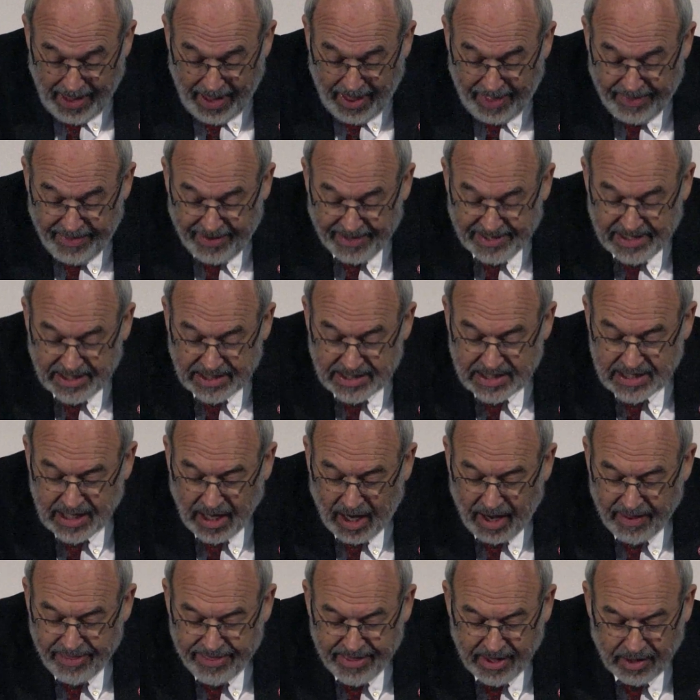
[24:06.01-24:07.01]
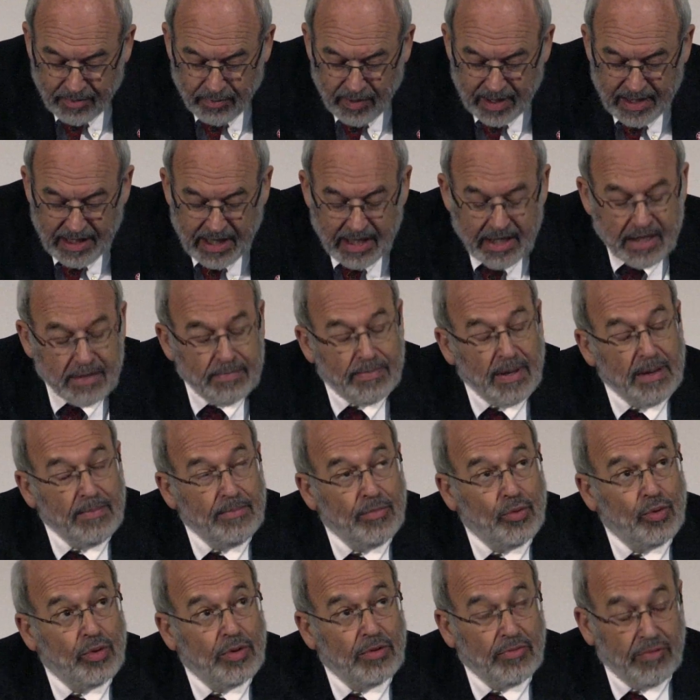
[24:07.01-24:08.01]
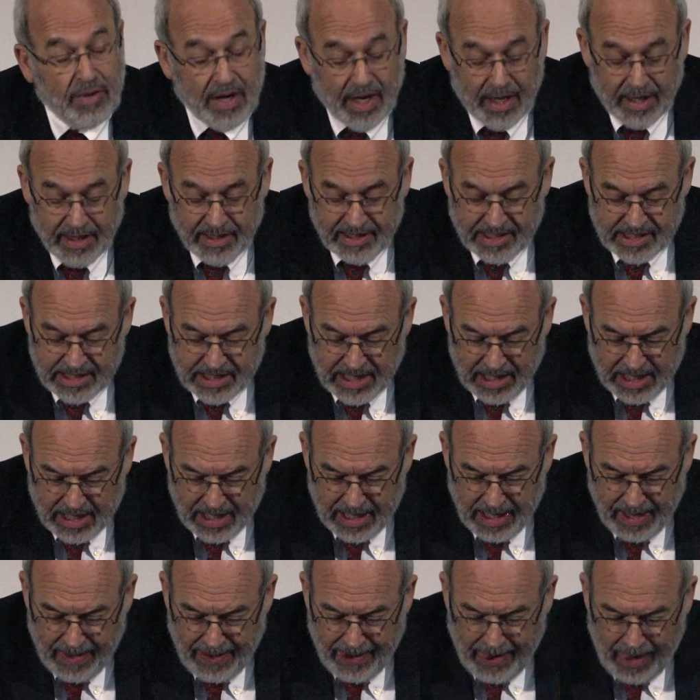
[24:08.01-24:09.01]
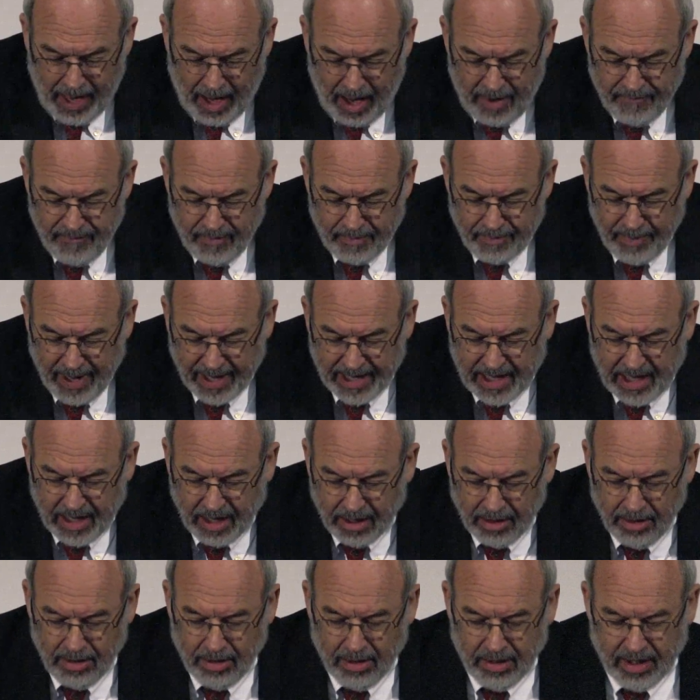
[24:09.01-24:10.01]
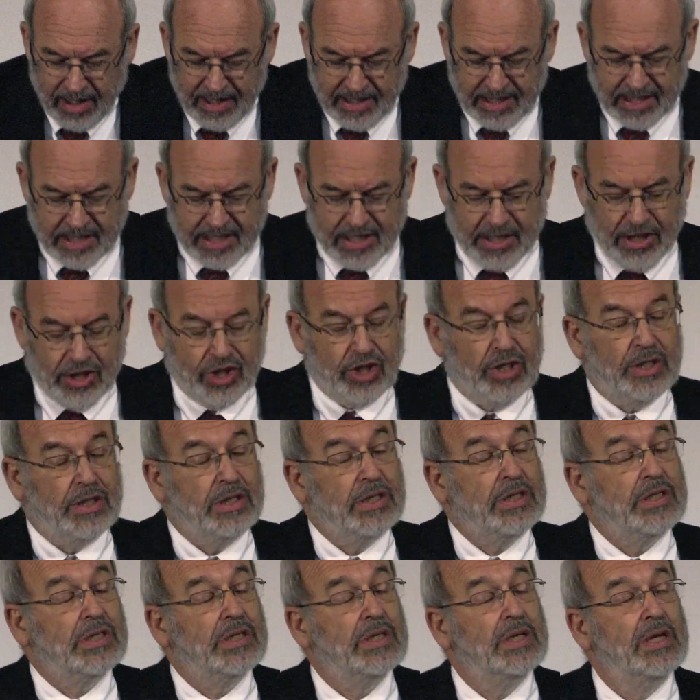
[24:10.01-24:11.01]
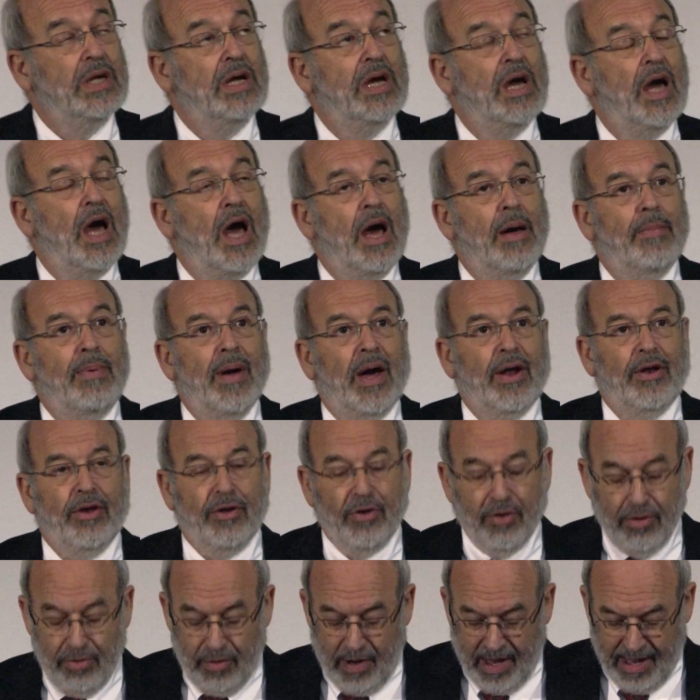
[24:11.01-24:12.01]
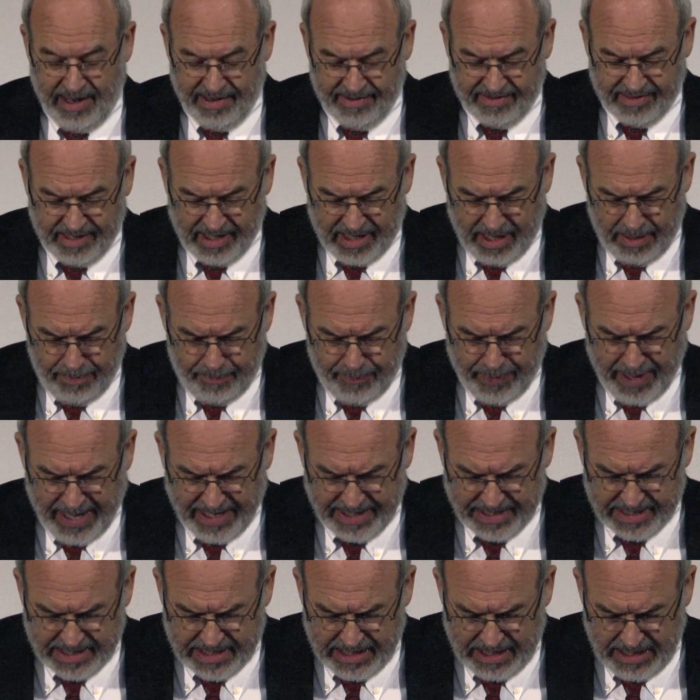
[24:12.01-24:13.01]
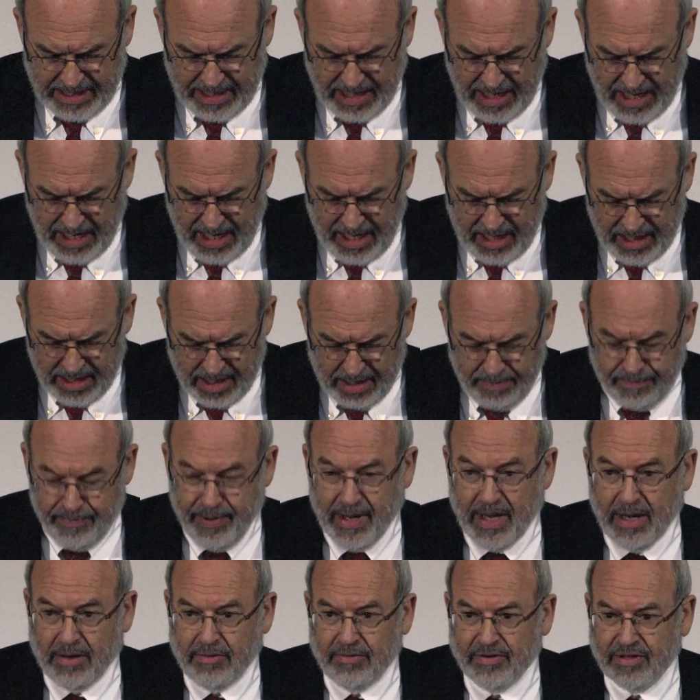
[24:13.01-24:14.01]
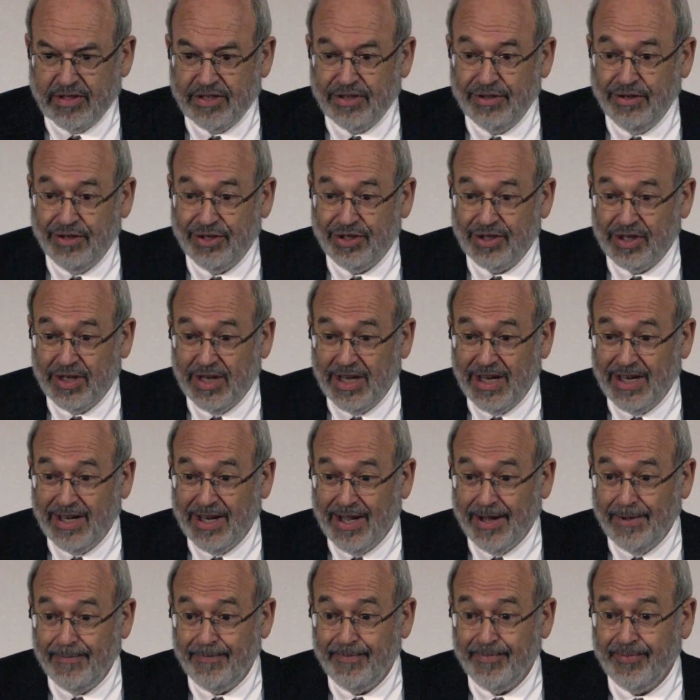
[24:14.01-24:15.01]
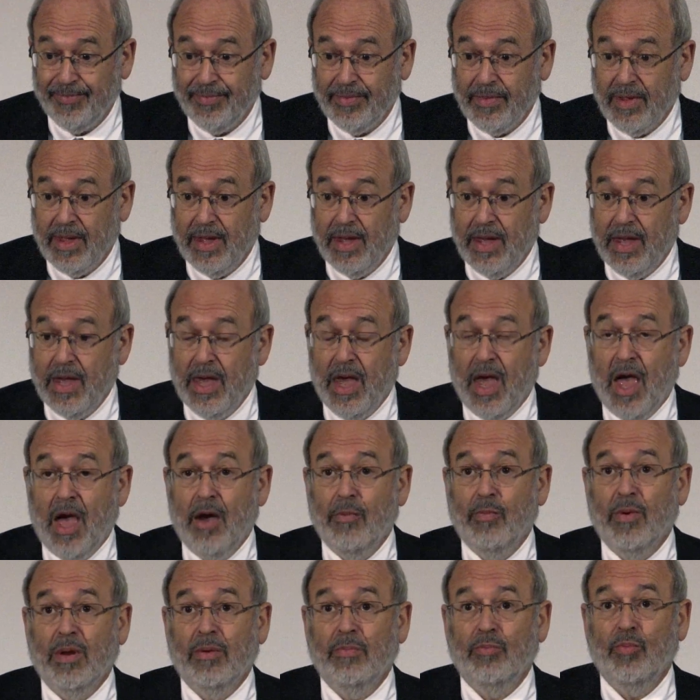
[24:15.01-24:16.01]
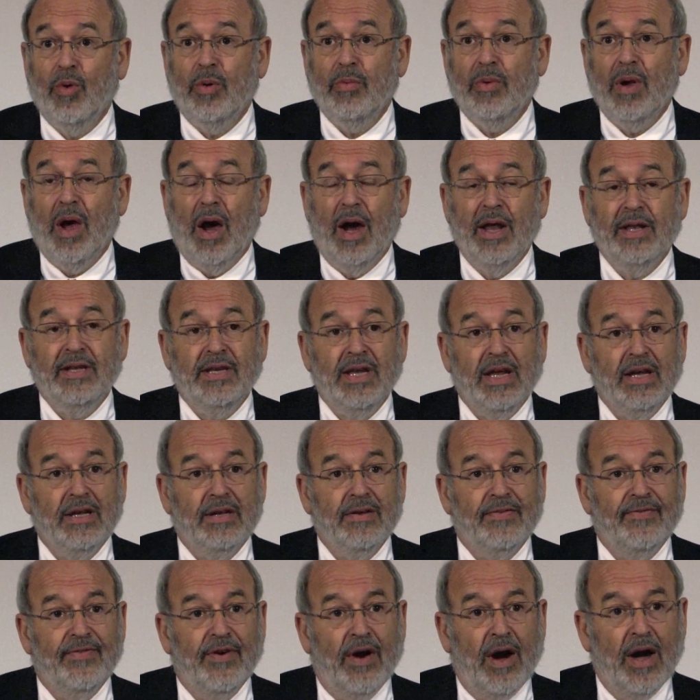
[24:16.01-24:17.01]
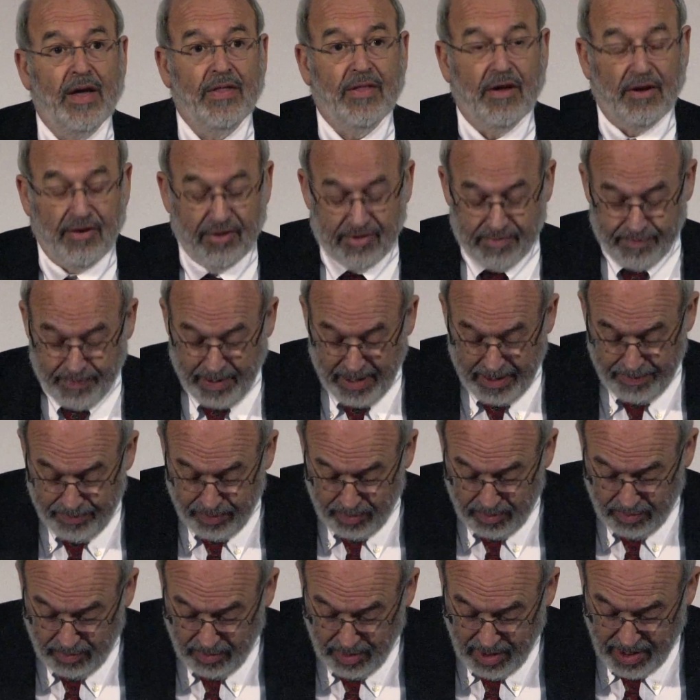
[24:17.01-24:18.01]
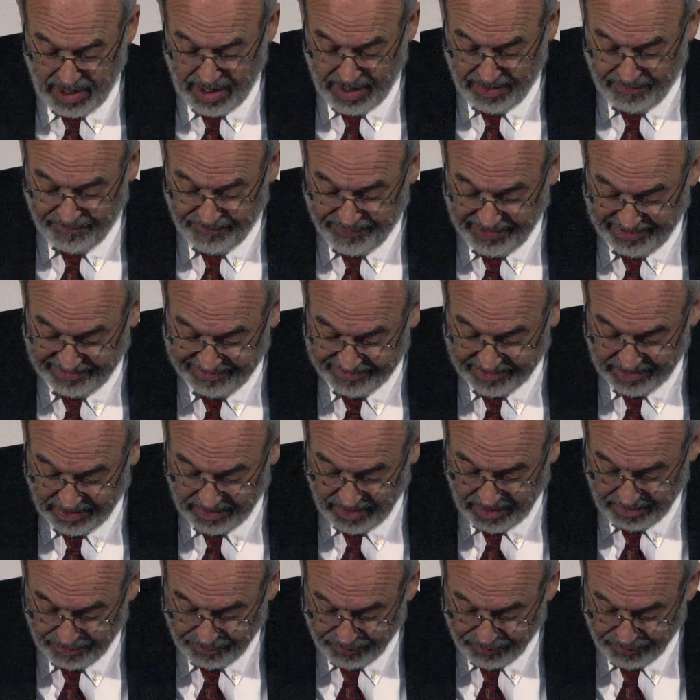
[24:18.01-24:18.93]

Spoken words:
And that is, I think we need to be more realistic over making early decisions about who has the capacity to be a research leader, and when we identify those people, invest in